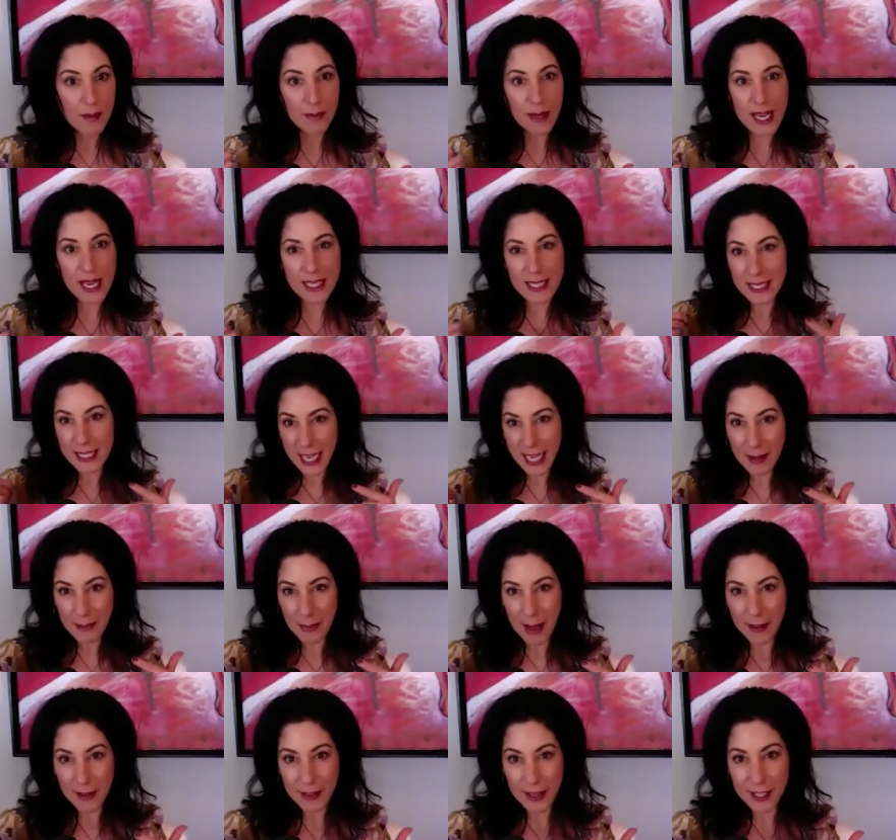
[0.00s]
Because think
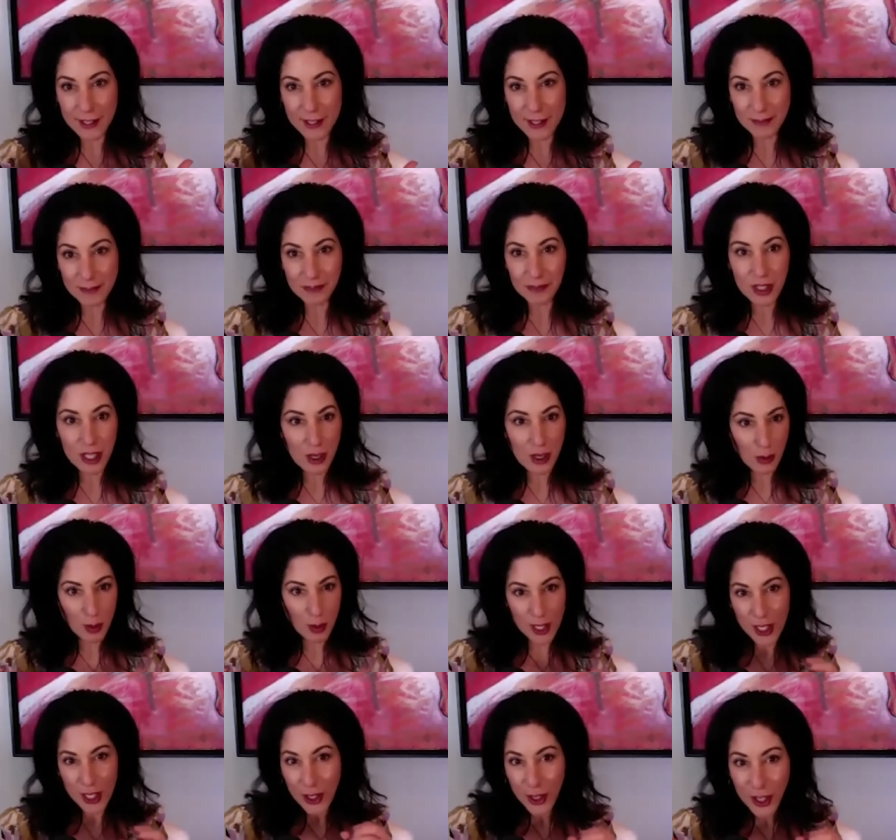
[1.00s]
about this,
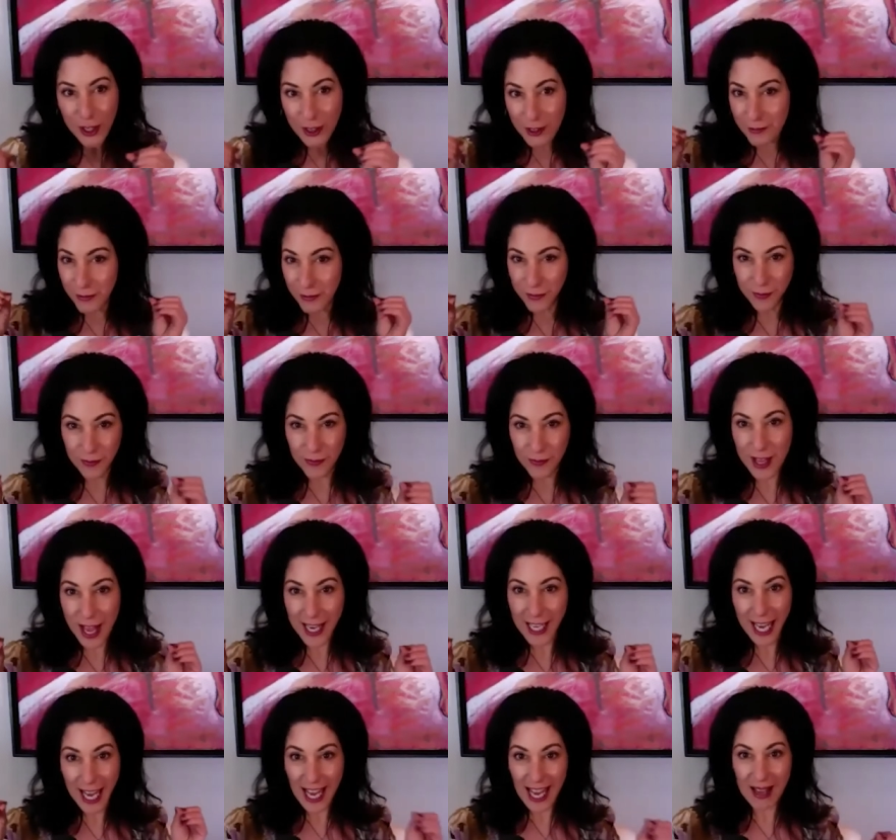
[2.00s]
when you're
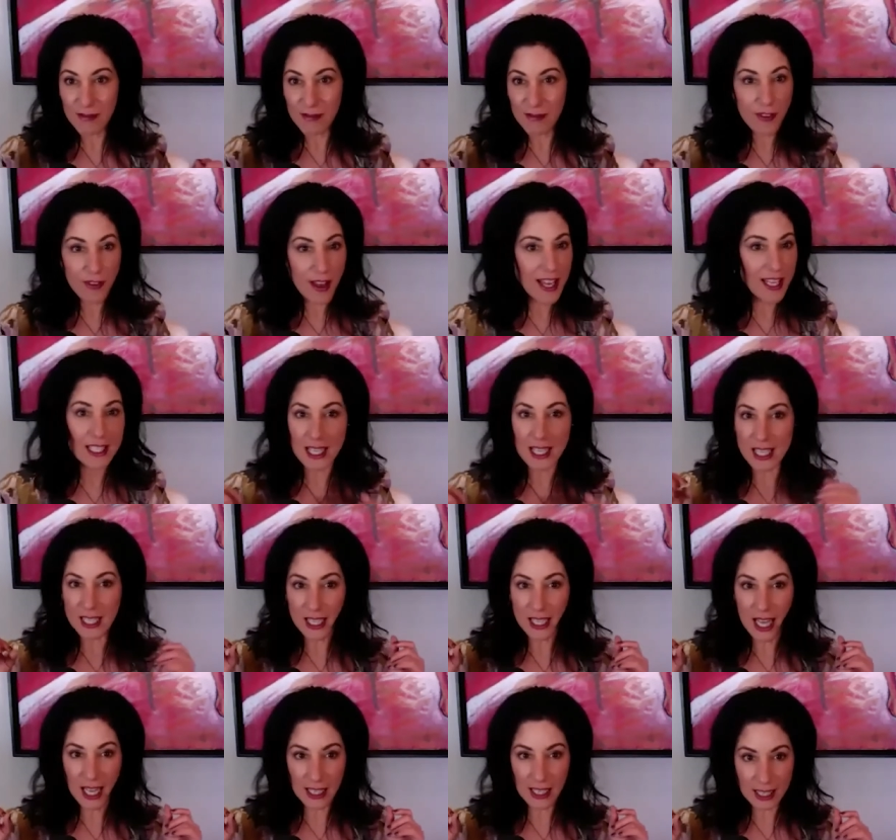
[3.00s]
an infant,
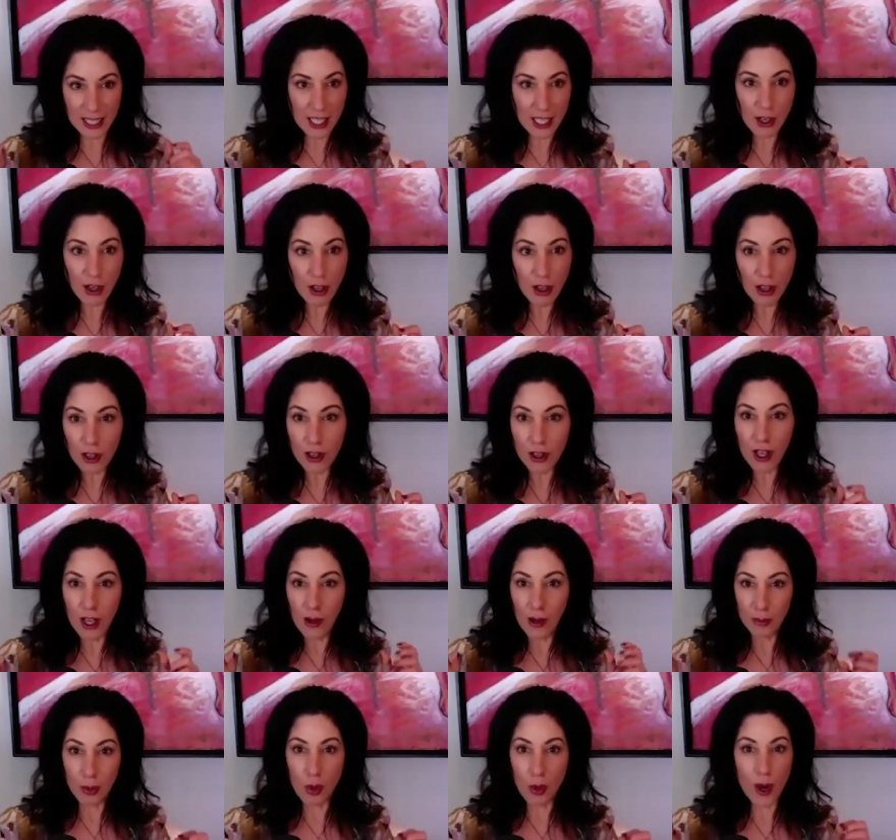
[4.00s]
a, a little
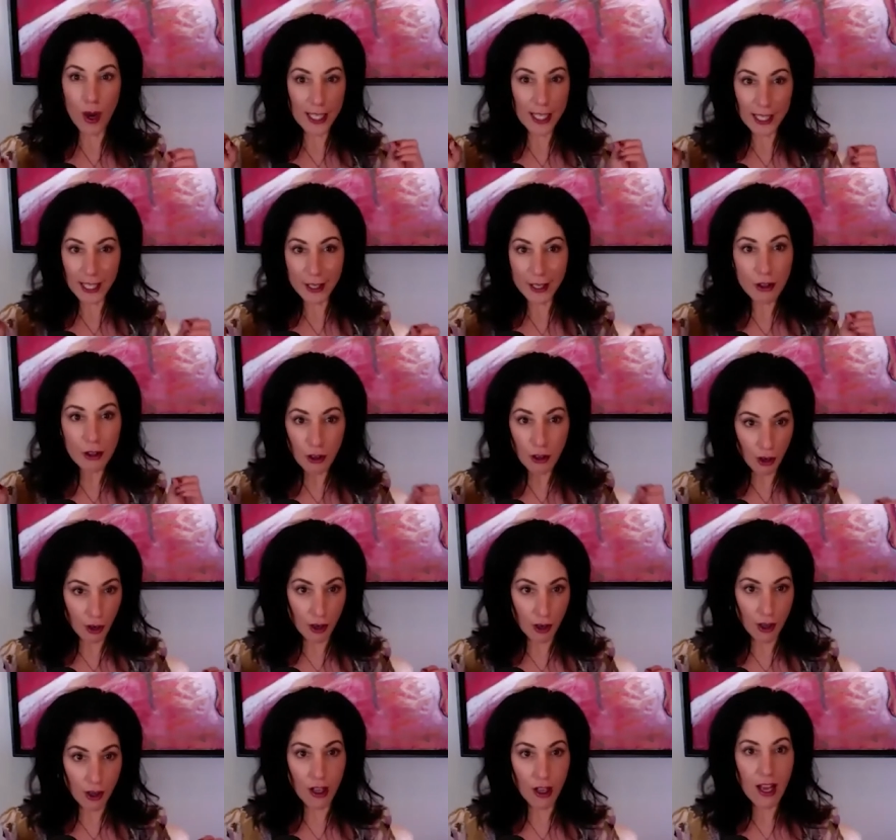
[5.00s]
boy, little
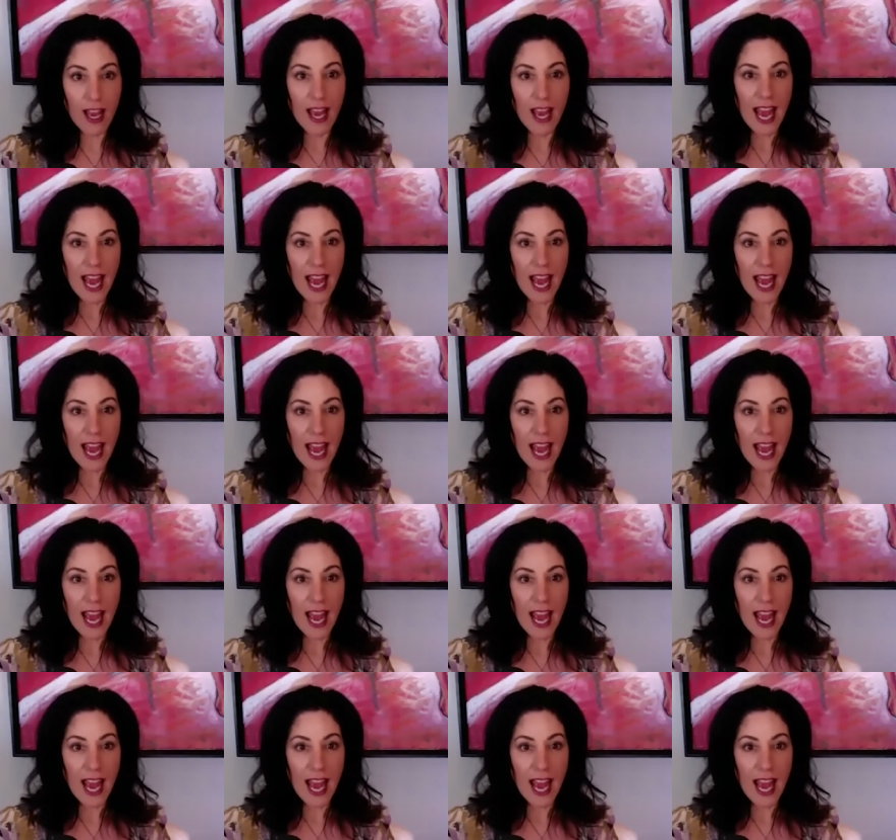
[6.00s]
girl,